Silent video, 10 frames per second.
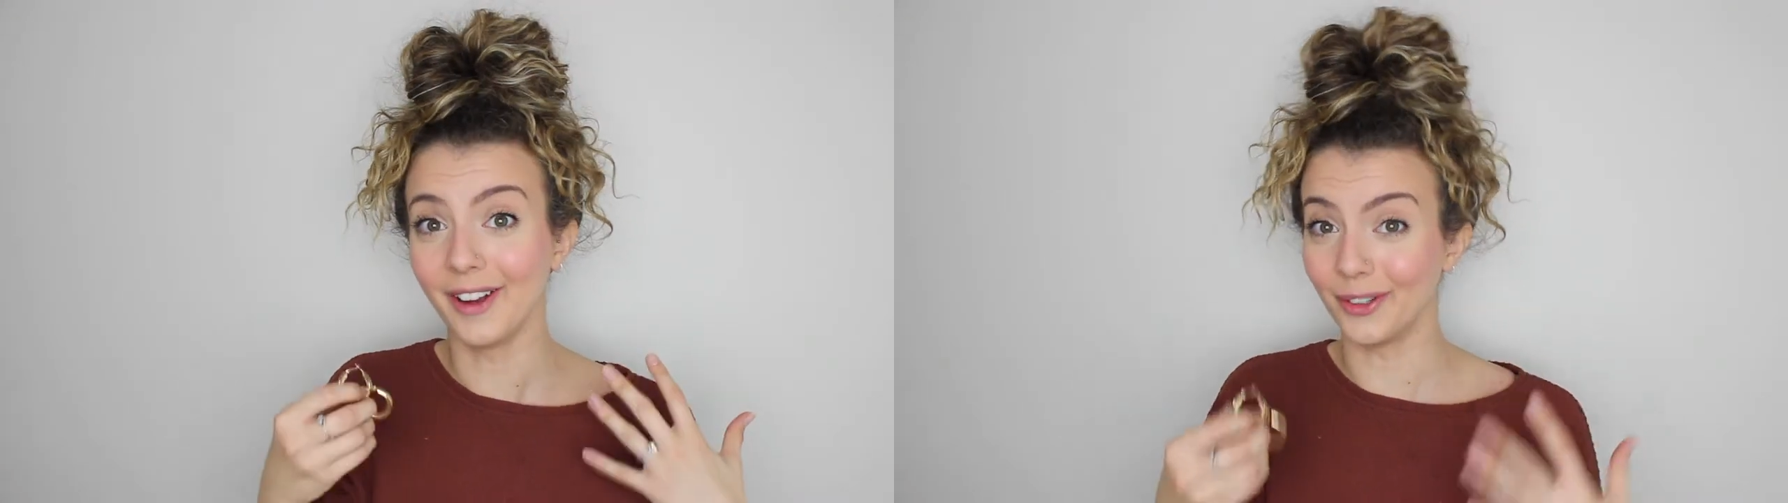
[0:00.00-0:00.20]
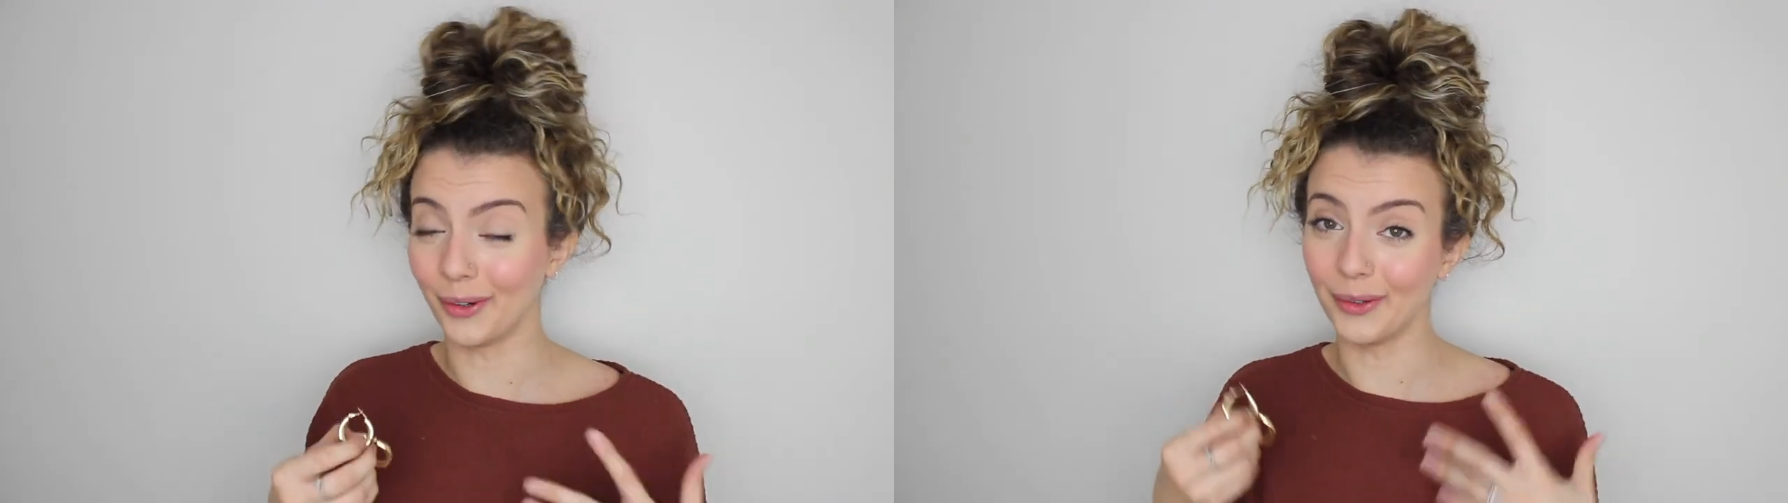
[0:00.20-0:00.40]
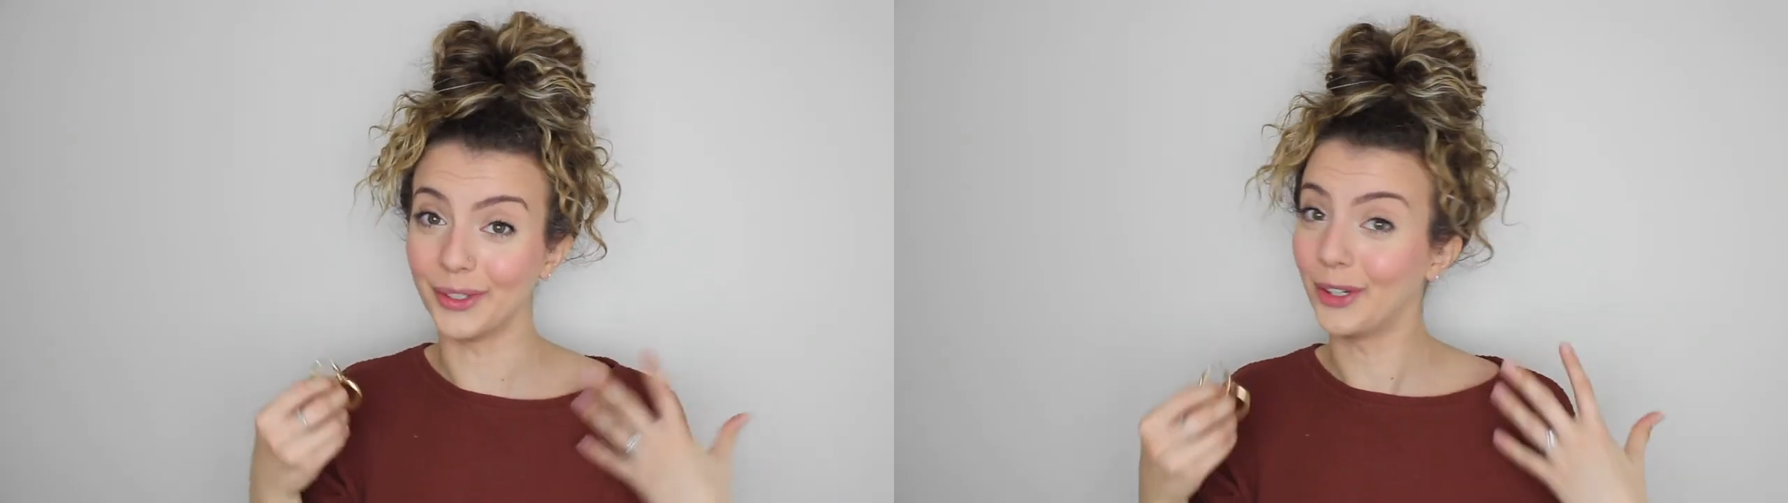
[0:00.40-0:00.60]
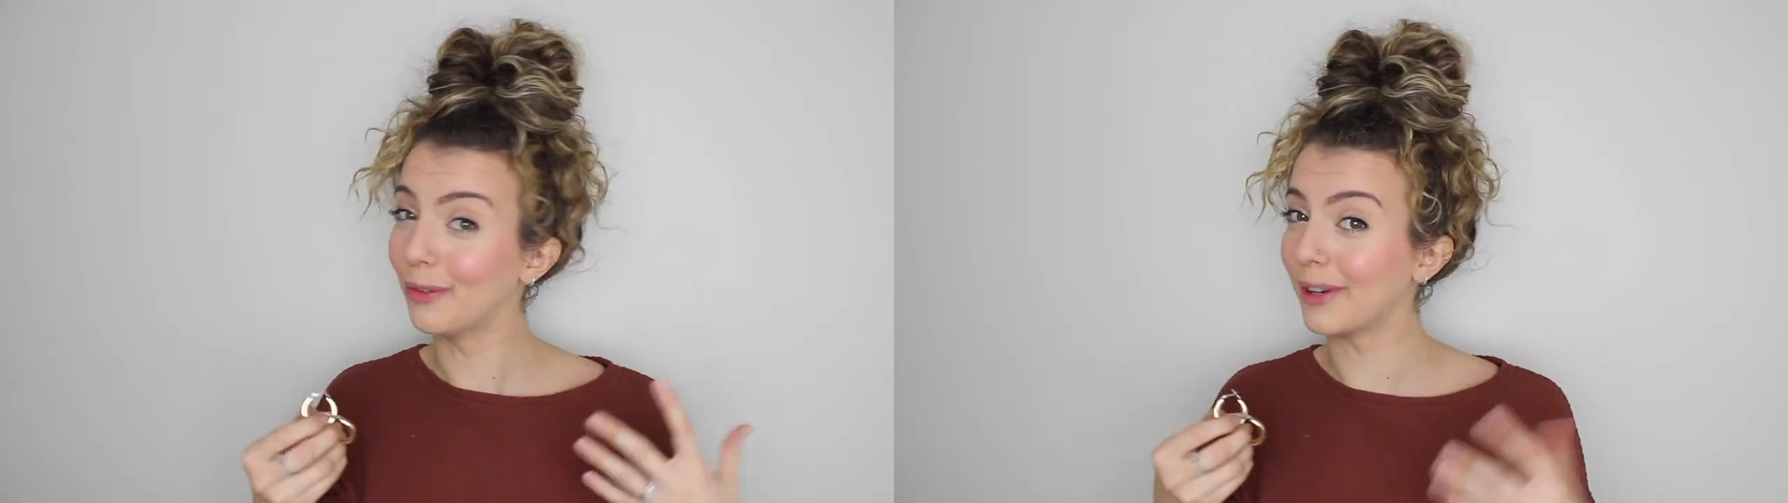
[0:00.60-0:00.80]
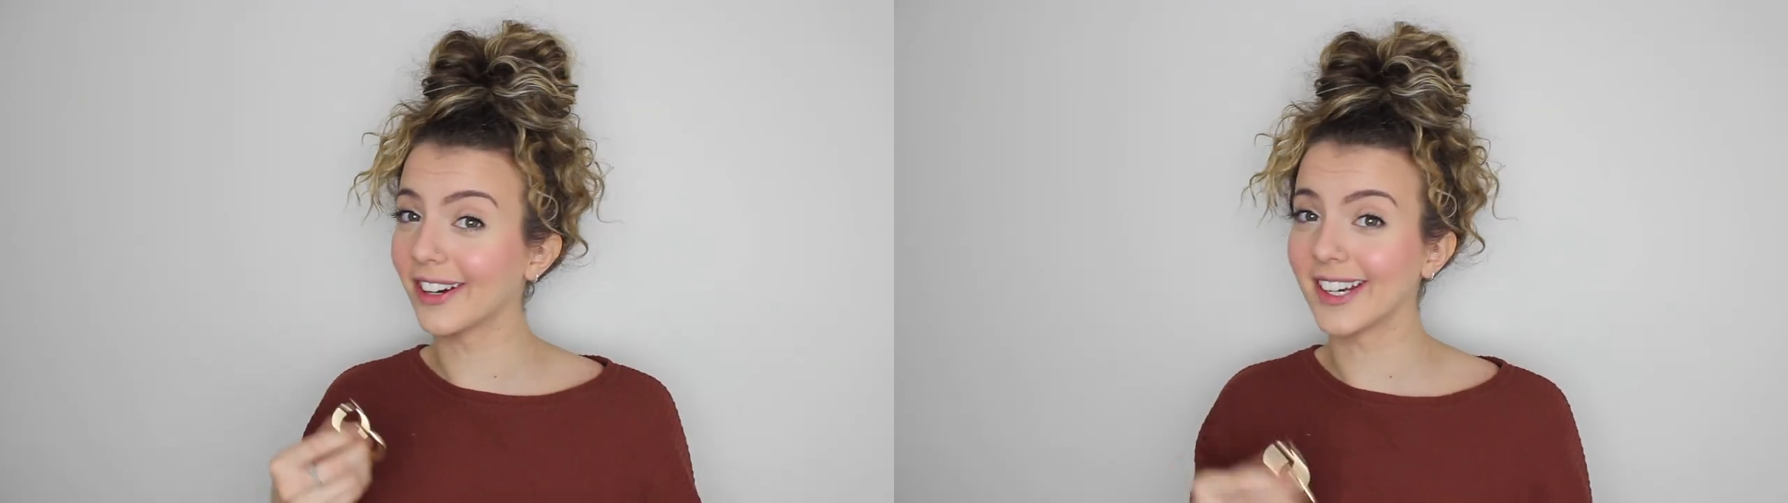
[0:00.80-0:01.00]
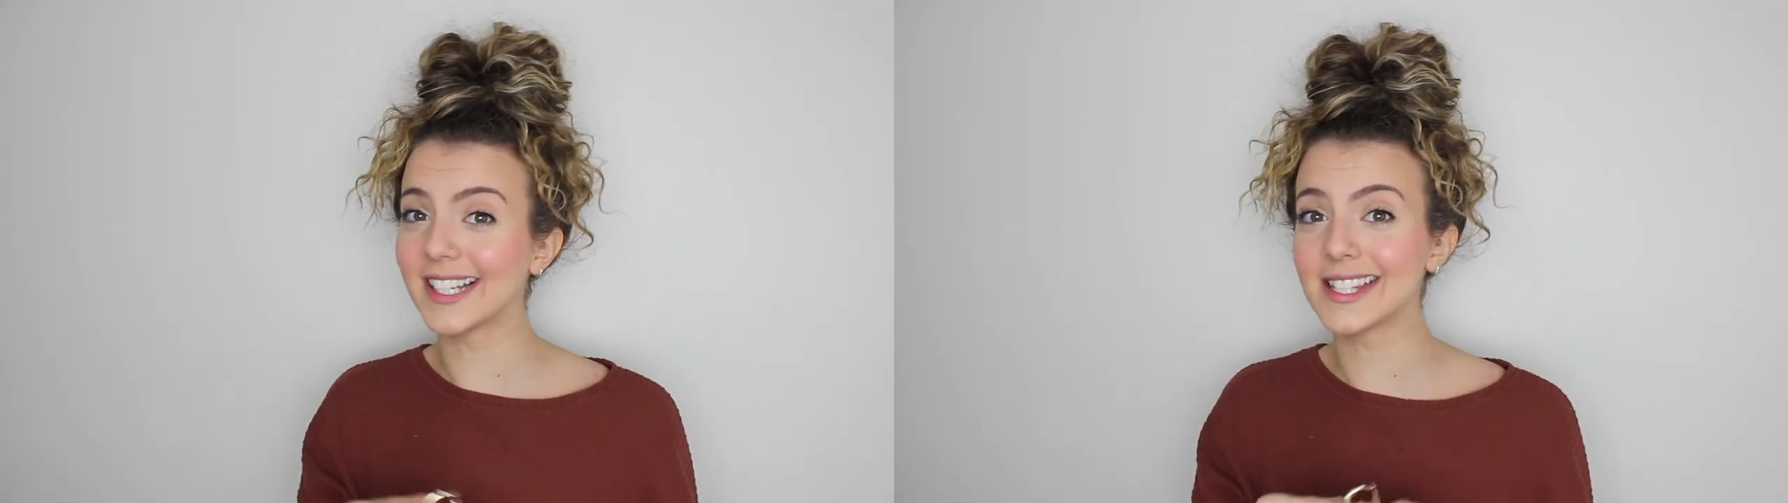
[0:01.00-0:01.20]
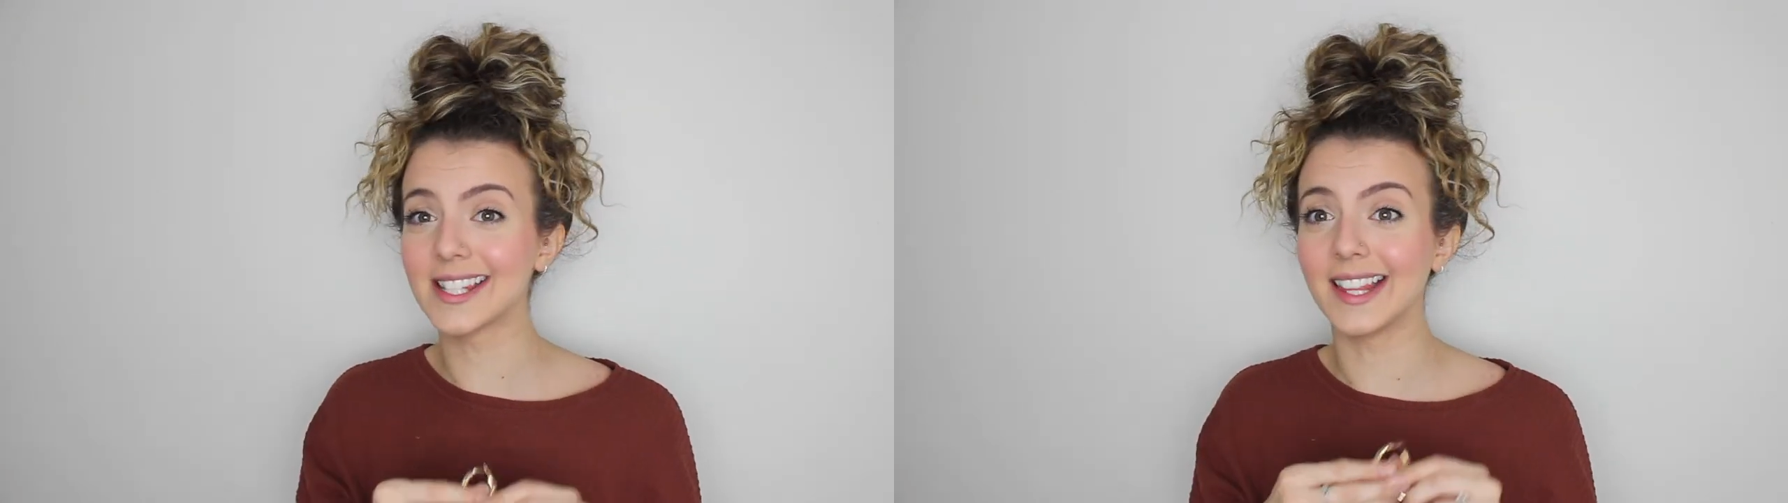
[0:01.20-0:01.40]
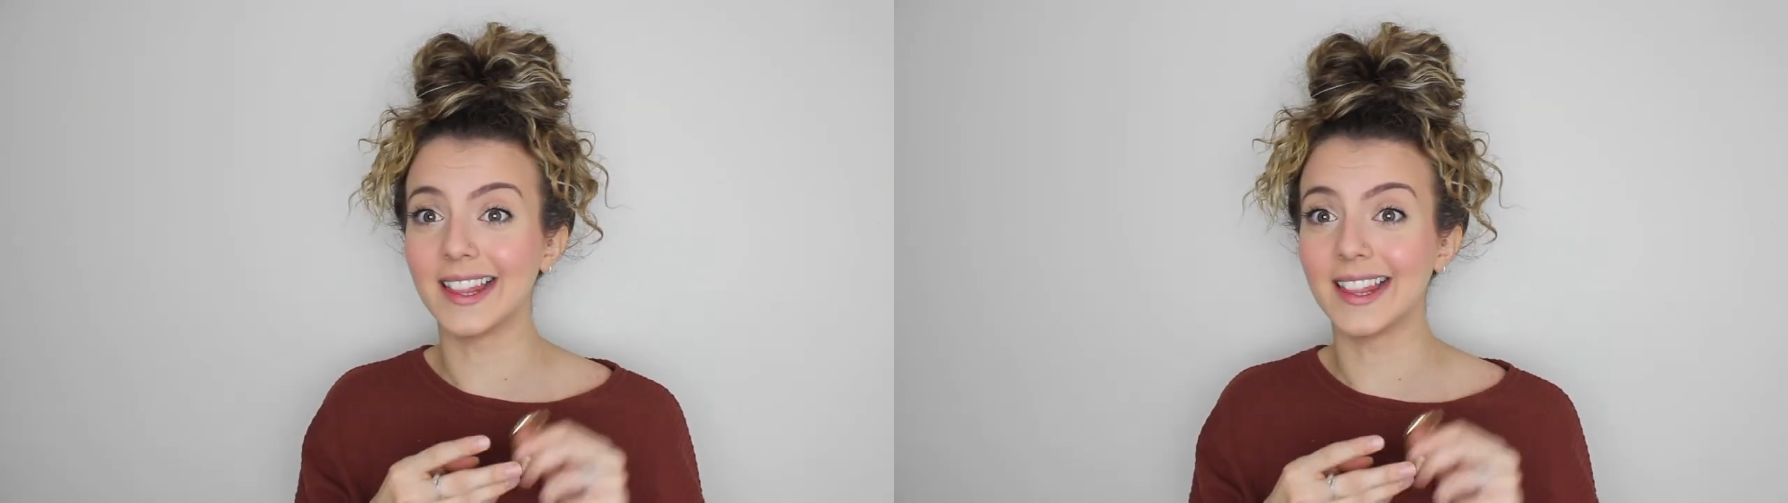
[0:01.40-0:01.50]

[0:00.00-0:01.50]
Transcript: gold hoop earrings,